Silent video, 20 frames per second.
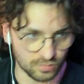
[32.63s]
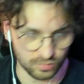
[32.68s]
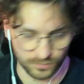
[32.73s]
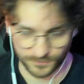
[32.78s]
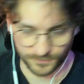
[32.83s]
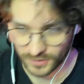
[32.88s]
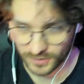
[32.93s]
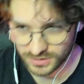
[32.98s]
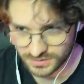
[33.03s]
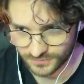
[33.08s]

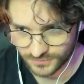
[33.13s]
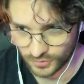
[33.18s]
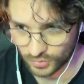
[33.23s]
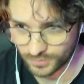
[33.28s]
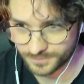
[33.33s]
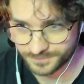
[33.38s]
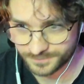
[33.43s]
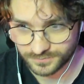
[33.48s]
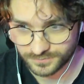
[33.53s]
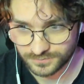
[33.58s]
first of all,
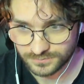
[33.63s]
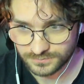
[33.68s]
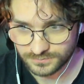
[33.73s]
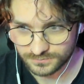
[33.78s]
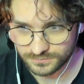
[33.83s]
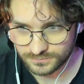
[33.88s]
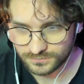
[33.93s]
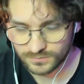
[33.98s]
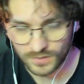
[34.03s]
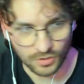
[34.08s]

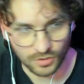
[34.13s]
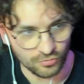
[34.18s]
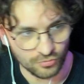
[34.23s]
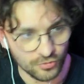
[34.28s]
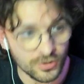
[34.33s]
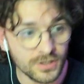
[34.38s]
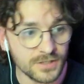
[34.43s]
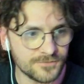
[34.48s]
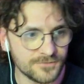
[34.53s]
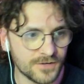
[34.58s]

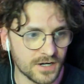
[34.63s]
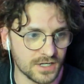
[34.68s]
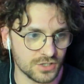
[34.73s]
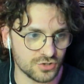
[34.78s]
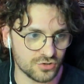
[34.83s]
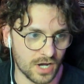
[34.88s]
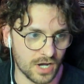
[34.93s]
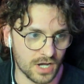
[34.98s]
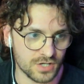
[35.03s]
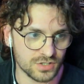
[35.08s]
really fucking
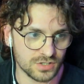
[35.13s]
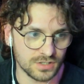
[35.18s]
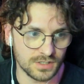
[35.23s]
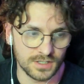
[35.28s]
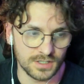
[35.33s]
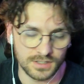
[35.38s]
trash.